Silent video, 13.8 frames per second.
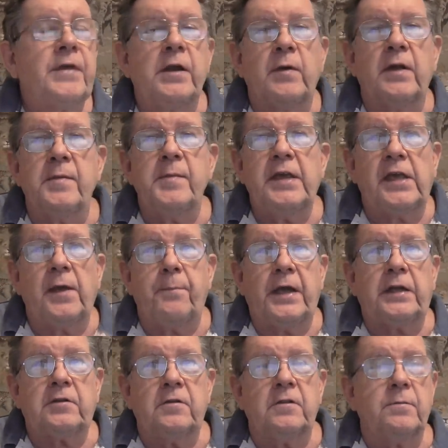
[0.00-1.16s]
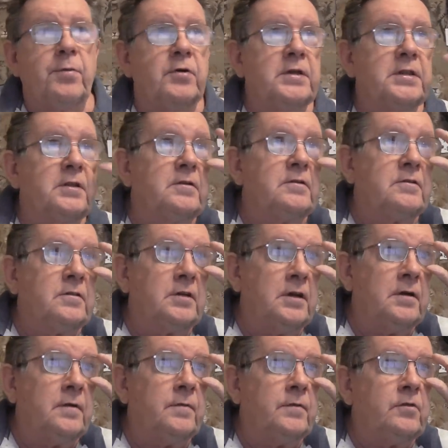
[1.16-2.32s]
Anyway, let me get back to the point
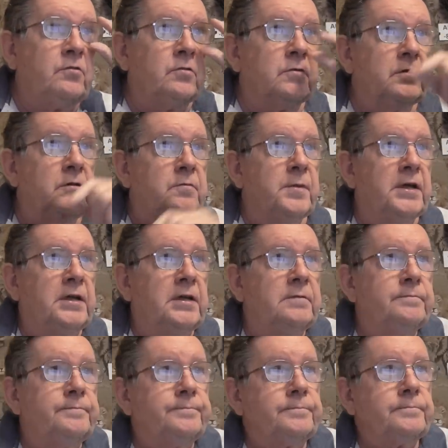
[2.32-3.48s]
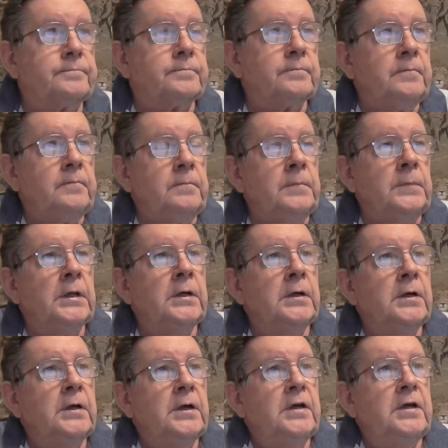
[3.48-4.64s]
that Sean is making.
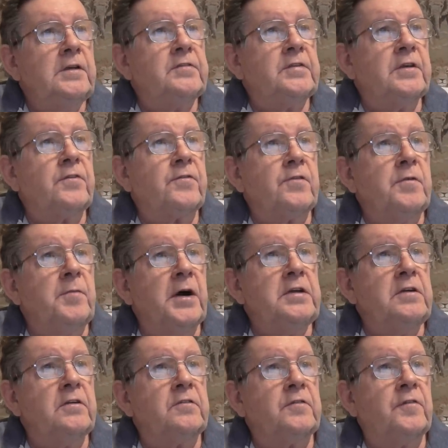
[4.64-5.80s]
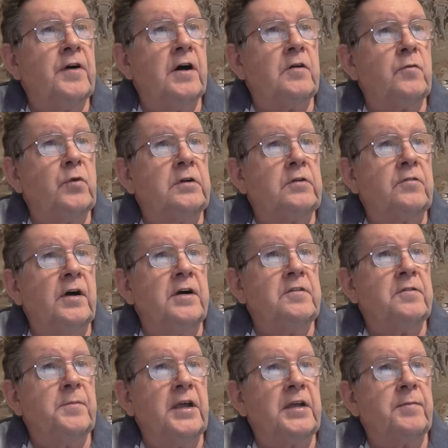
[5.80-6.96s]
He says, through my years of hard work trying
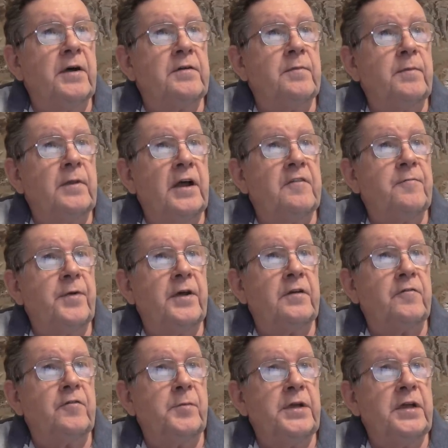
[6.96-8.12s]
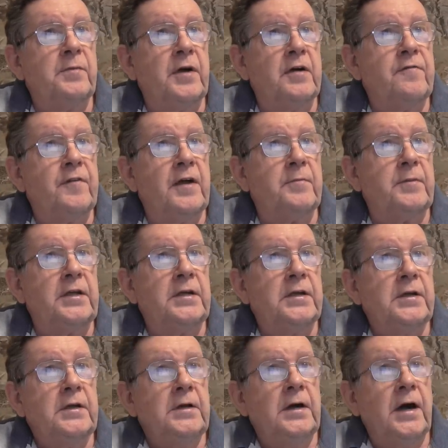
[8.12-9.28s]
to make my life better for me and my family,
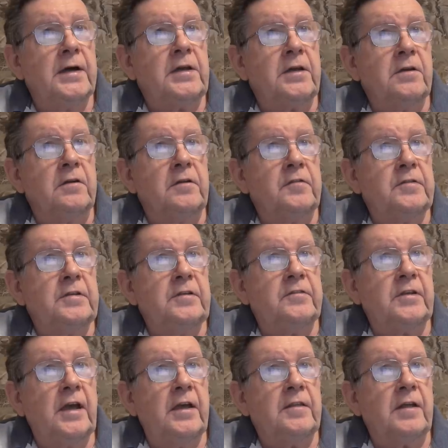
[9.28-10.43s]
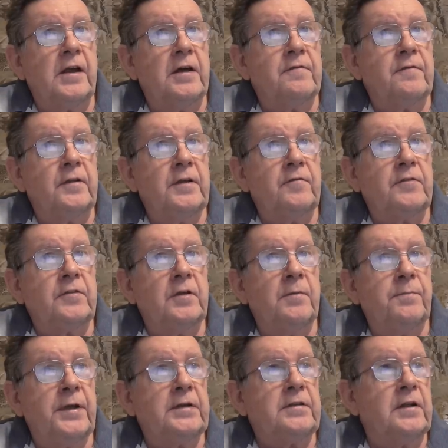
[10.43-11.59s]
I can honestly say that I've lived a
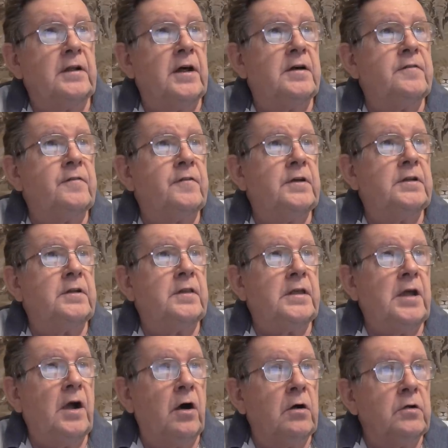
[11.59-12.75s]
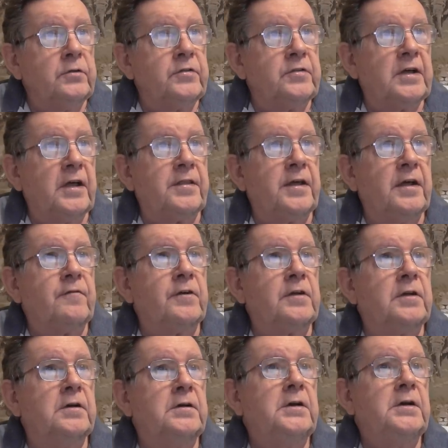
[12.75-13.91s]
better life in the old South
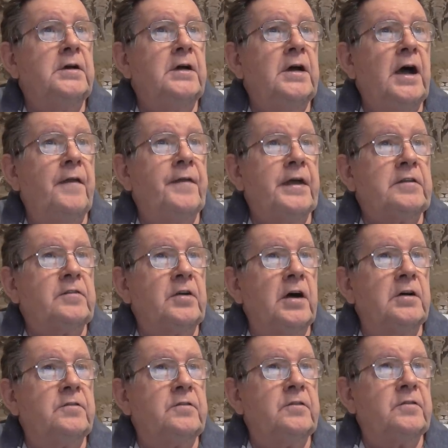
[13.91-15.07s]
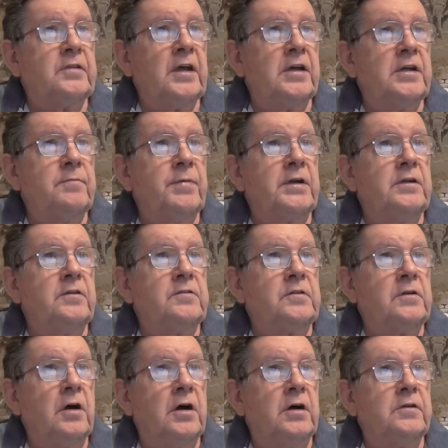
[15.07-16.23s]
Africa, and that's hard to say, but it's
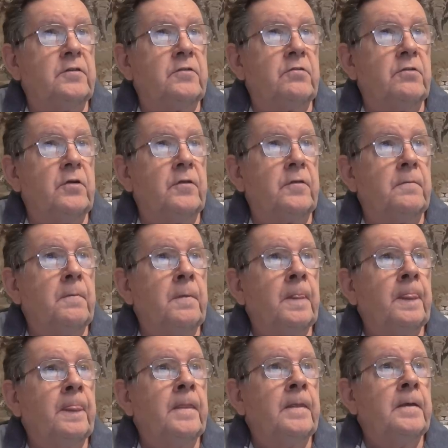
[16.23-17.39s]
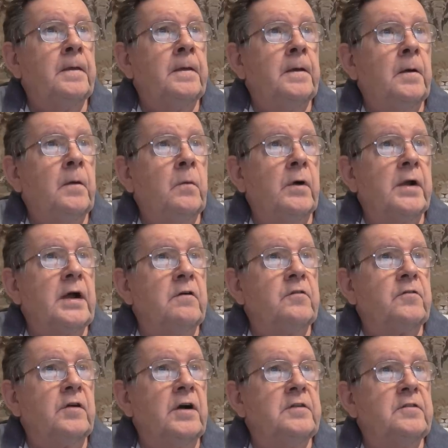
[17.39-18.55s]
God's truth. What I
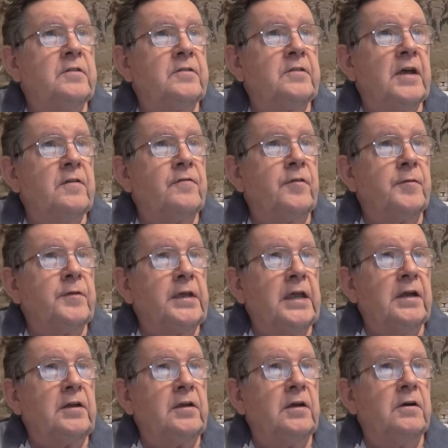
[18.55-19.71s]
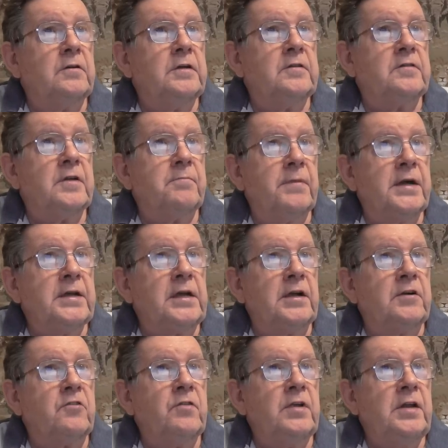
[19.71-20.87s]
was trying to say from the get-go is that my
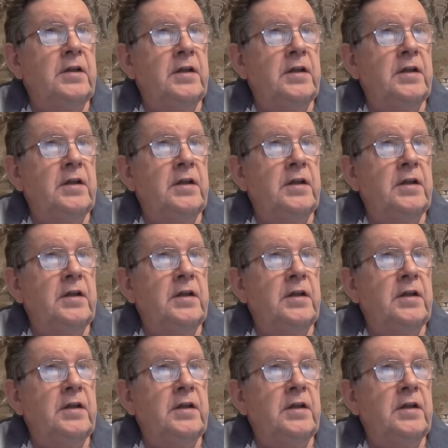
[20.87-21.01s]
country